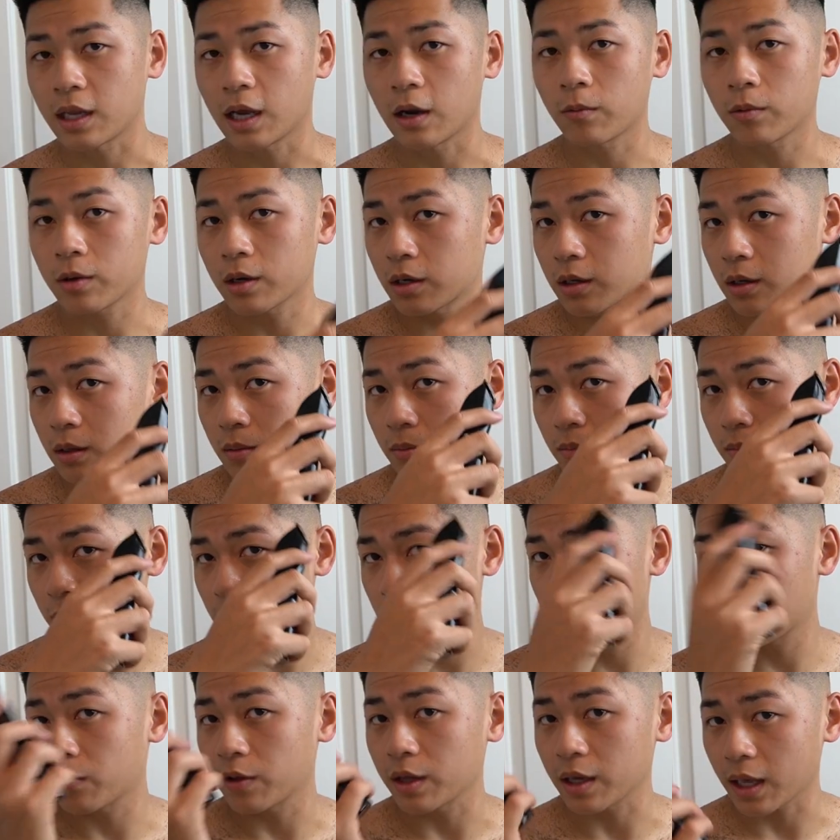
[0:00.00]
Now we're gonna
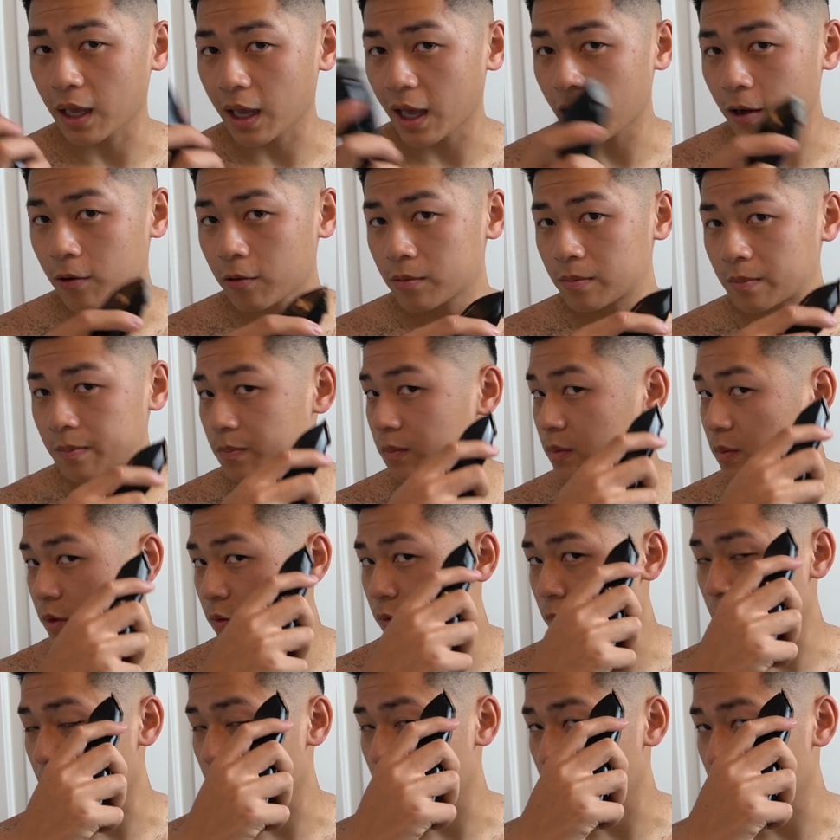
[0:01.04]
flick out
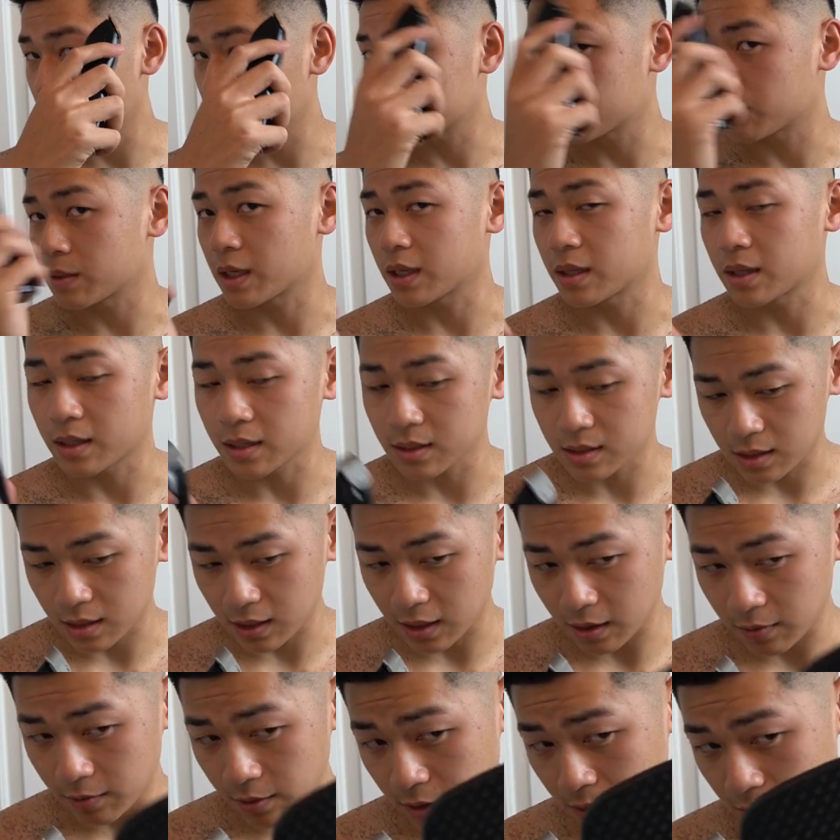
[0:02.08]
from right here so we get this
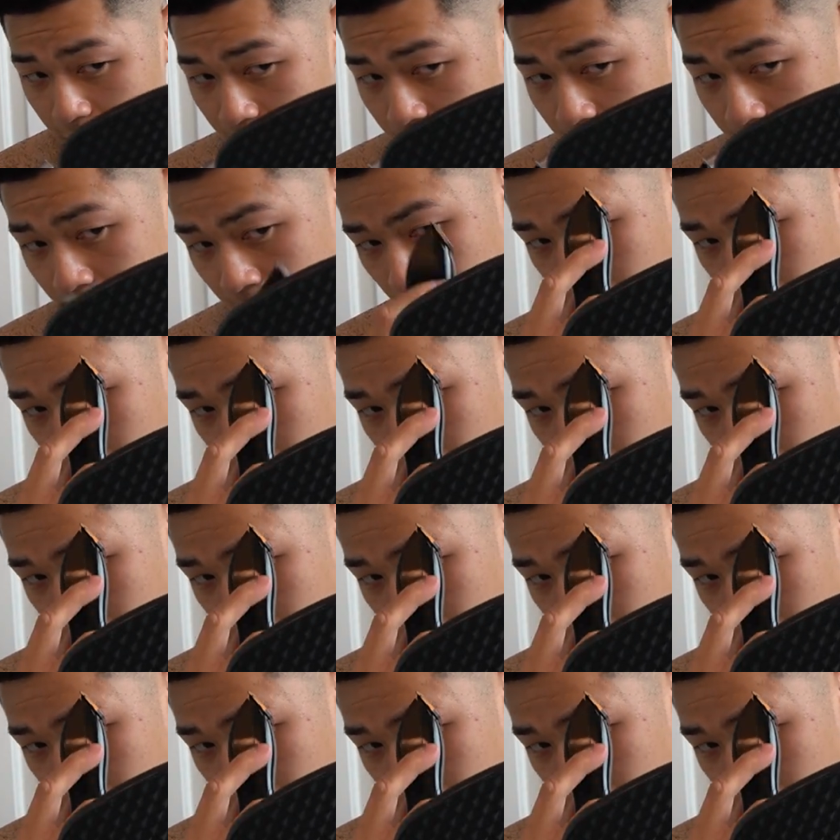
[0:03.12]
line right here.